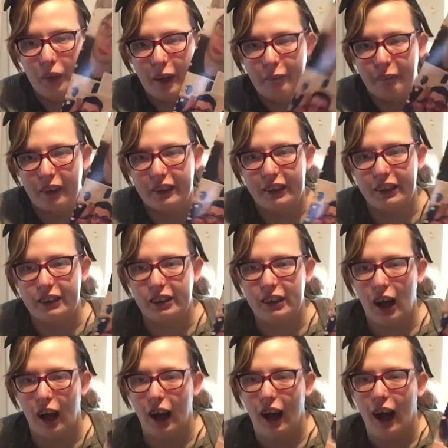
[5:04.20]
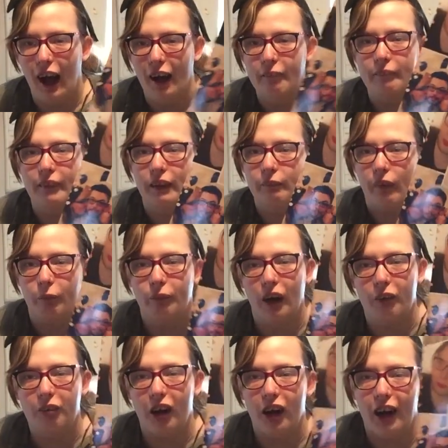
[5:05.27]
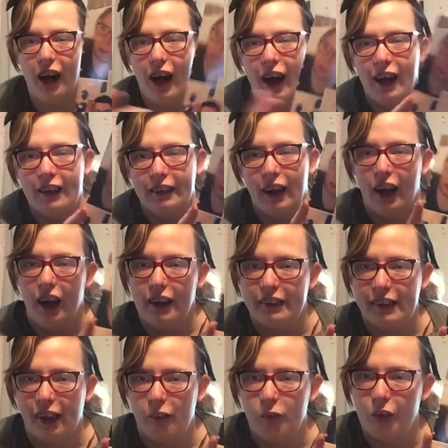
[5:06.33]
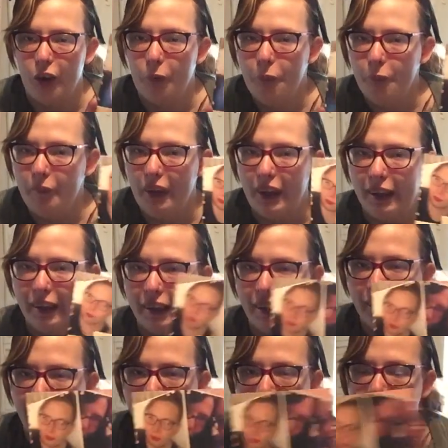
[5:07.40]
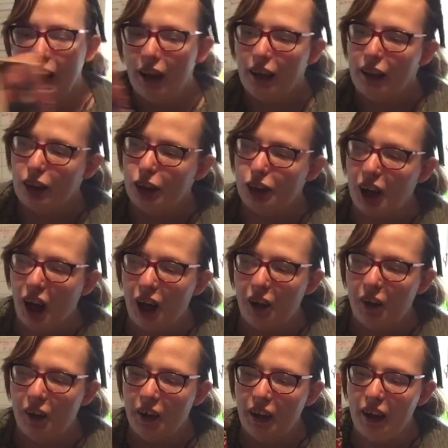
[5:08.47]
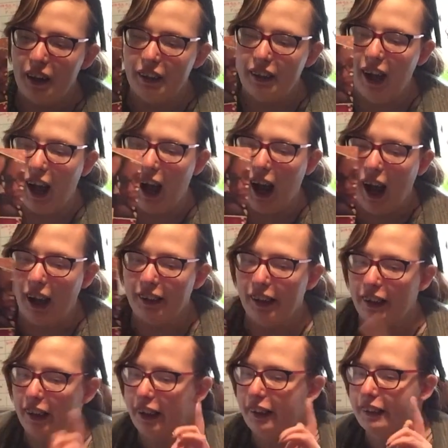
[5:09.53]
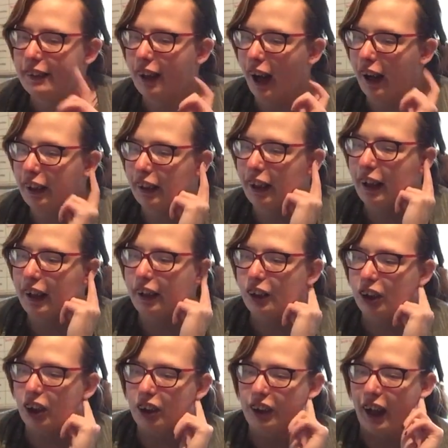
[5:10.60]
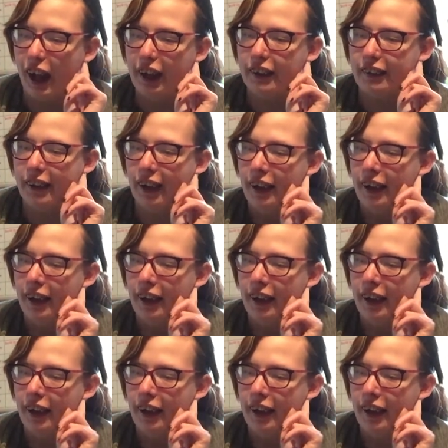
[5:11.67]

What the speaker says: me, my sister, and my brother, and a selfie of me. So Yeah, and then inside it just says,